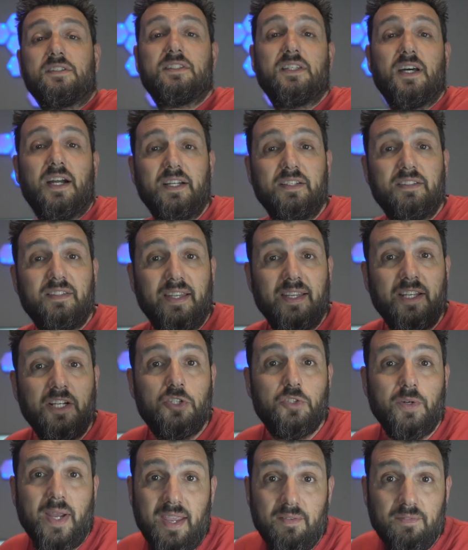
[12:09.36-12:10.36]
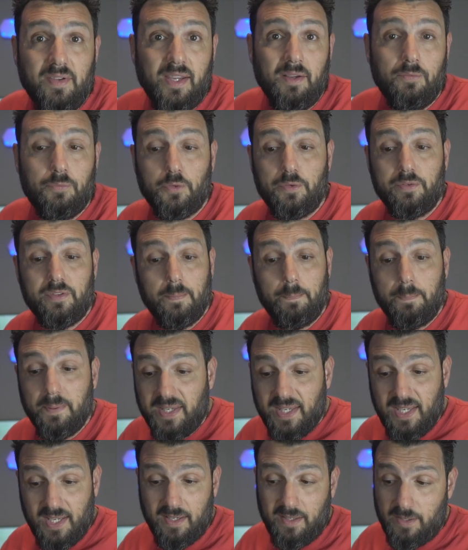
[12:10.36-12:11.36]
start engraving, for the
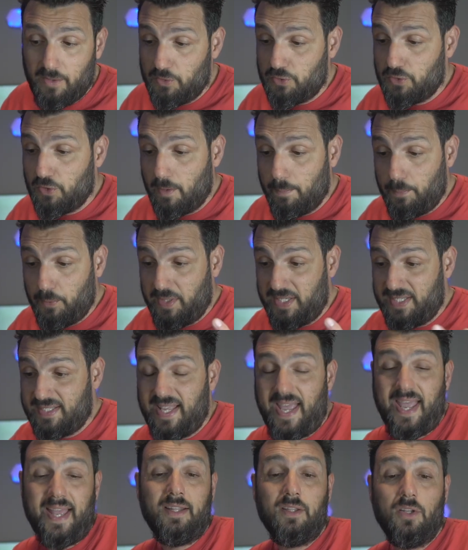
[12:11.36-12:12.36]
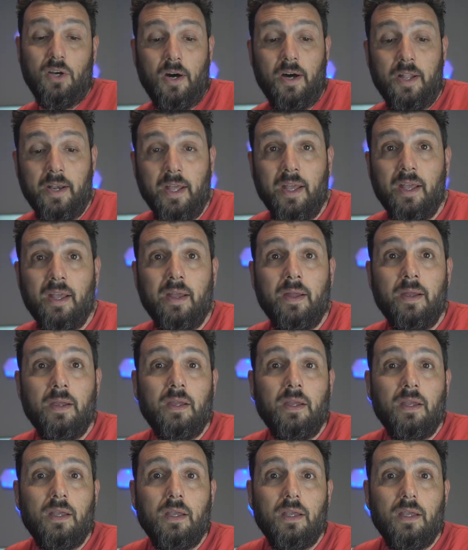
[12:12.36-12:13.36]
beginner who's gonna put his hand on.
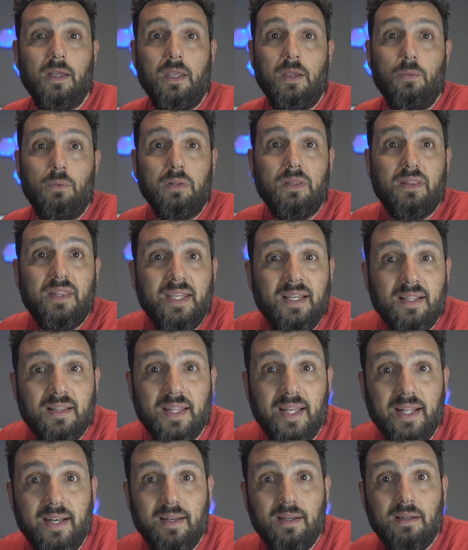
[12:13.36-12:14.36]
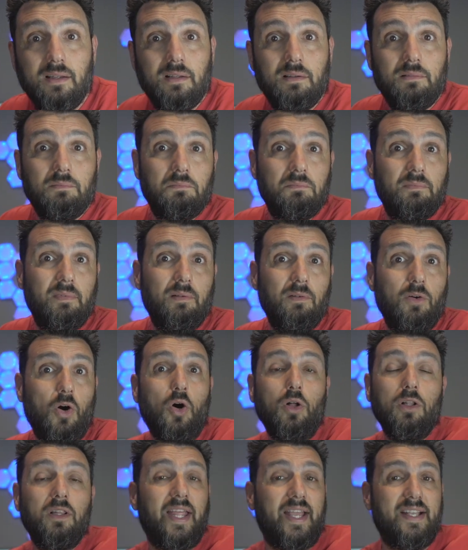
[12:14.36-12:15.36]
He will think that
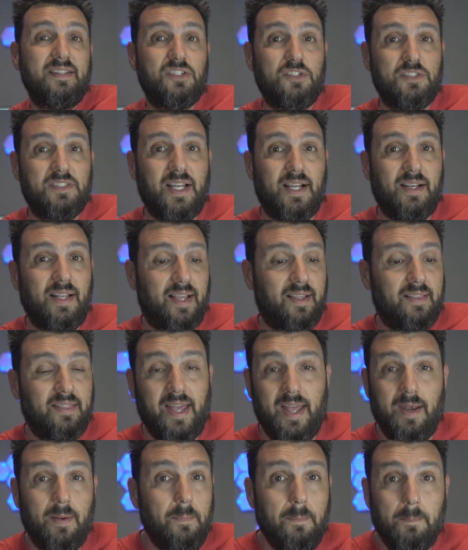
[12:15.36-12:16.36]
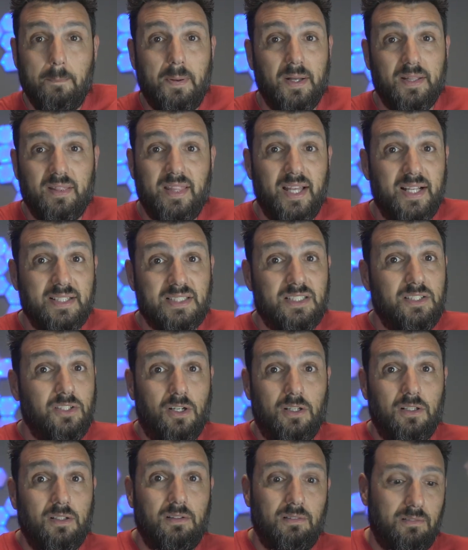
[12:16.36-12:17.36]
all lasers are like that, but that's
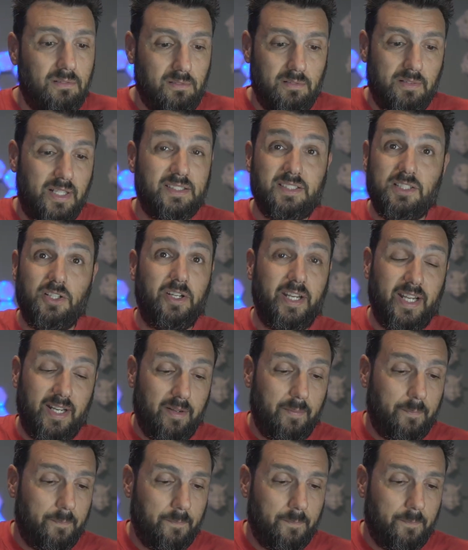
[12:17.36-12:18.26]
not it.